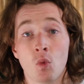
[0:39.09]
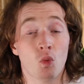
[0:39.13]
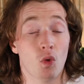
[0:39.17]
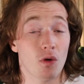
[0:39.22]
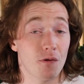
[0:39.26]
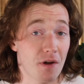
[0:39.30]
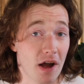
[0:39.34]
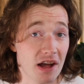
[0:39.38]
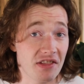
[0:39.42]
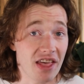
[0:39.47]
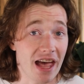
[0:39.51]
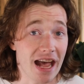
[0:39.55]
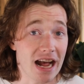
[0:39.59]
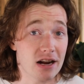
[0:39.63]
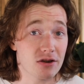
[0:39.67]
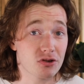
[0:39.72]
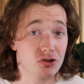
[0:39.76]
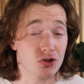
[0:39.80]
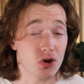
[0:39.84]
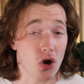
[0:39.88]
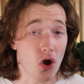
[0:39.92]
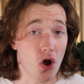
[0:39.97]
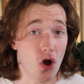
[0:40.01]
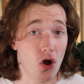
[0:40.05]
We'll find the
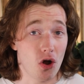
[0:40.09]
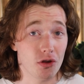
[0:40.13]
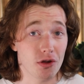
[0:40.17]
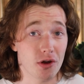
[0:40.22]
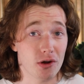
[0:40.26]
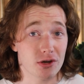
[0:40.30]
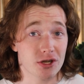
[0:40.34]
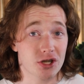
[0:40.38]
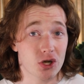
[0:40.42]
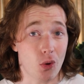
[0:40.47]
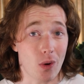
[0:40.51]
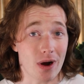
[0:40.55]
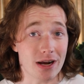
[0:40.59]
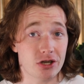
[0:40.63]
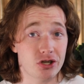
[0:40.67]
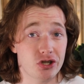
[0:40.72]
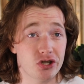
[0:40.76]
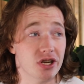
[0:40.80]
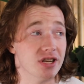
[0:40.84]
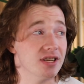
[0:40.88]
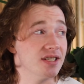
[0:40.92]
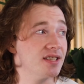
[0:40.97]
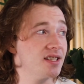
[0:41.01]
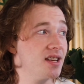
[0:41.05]
answer to all those
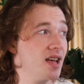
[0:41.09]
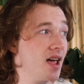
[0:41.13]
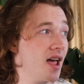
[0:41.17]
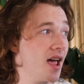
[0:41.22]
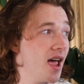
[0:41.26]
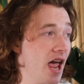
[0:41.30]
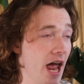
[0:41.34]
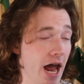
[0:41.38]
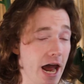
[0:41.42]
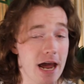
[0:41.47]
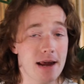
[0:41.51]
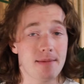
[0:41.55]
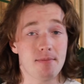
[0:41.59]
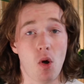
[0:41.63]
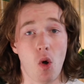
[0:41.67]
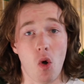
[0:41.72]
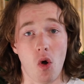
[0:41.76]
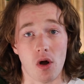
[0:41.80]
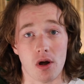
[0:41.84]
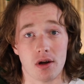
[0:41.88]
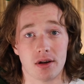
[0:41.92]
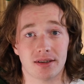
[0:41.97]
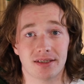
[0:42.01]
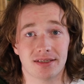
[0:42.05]
questions, and
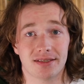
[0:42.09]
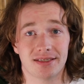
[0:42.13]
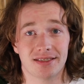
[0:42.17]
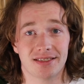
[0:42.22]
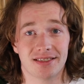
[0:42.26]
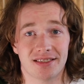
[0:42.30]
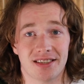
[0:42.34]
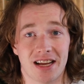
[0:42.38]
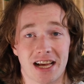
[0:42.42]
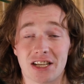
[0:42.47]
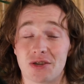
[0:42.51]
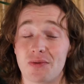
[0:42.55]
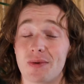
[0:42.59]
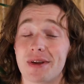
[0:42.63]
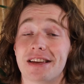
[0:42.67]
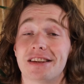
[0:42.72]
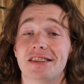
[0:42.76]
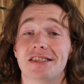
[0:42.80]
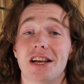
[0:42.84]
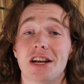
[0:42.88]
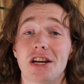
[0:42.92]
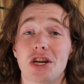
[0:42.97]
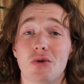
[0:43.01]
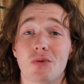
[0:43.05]
more, as we
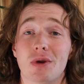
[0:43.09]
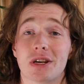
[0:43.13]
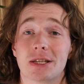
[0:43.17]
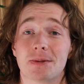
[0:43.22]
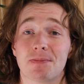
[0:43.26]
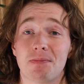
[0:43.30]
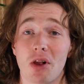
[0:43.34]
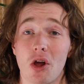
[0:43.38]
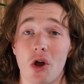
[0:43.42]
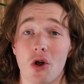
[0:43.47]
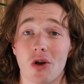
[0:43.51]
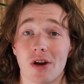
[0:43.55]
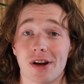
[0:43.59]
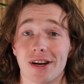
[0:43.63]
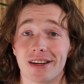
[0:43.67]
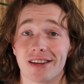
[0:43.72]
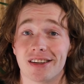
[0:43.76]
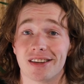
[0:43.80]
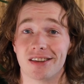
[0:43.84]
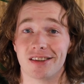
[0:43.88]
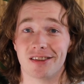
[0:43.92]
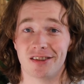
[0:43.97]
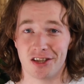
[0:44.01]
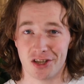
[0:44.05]
continue exploring
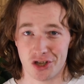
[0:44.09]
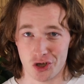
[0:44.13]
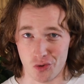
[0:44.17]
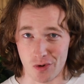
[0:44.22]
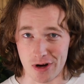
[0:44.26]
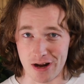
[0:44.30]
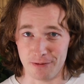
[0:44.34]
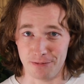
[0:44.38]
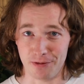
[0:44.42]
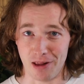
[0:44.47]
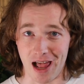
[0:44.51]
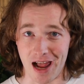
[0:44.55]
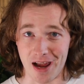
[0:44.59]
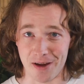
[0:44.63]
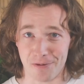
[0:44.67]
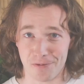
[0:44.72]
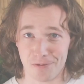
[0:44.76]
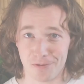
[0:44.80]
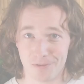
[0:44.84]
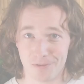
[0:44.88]
the Tree of Life.